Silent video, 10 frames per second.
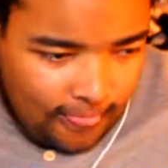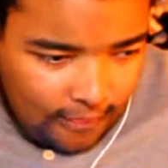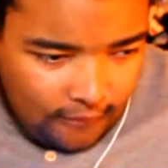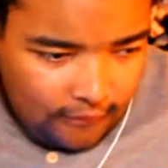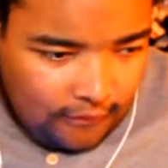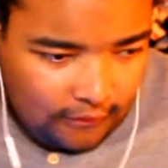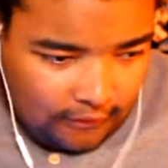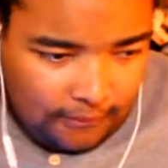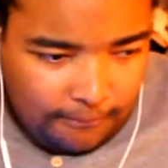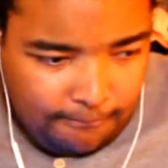All right.
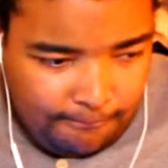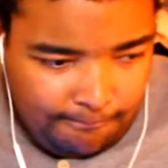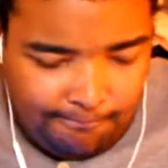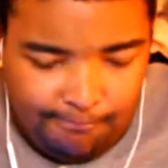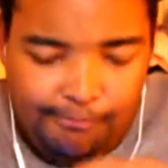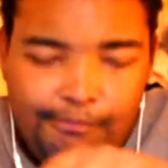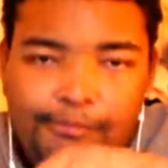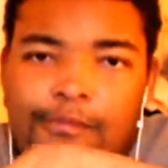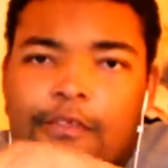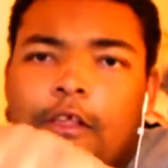Well, it's gonna end
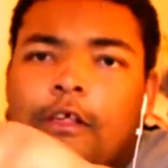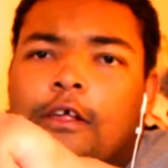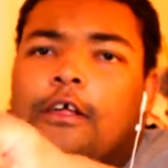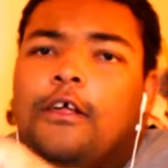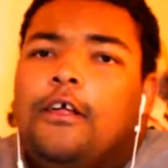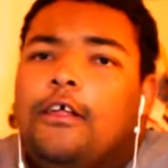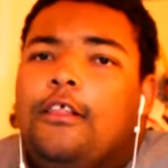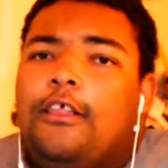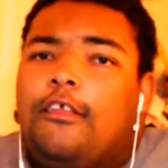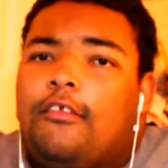very soon. So thank you
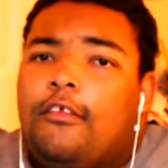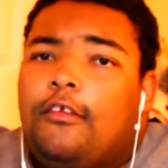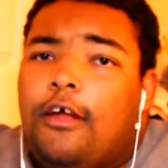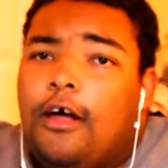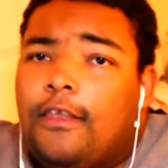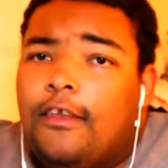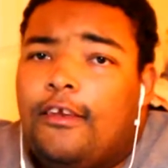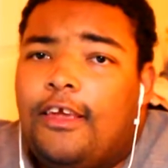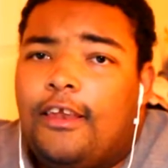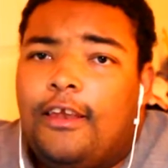guys for watching,
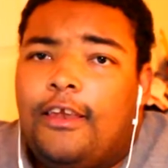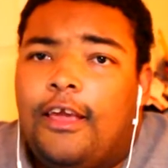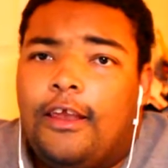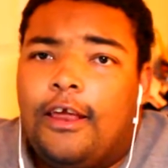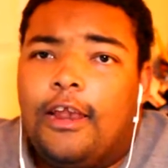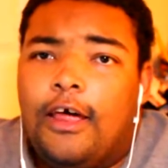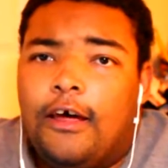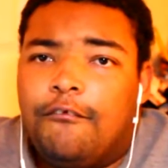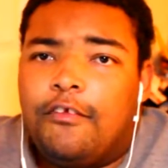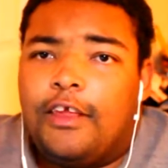and
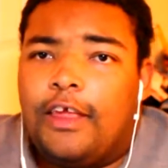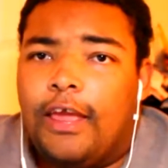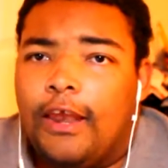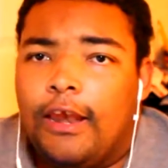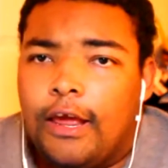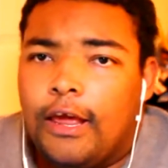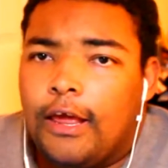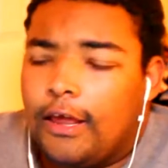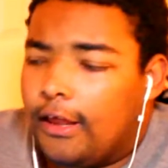I'll see you later.